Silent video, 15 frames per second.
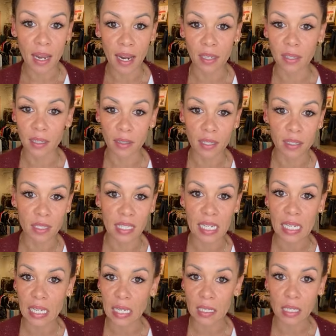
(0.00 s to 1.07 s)
I think this is an
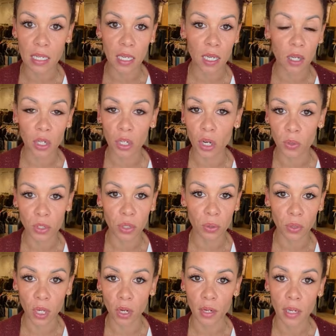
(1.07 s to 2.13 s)
easy go-to
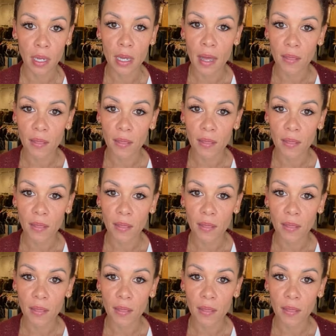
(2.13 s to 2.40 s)
look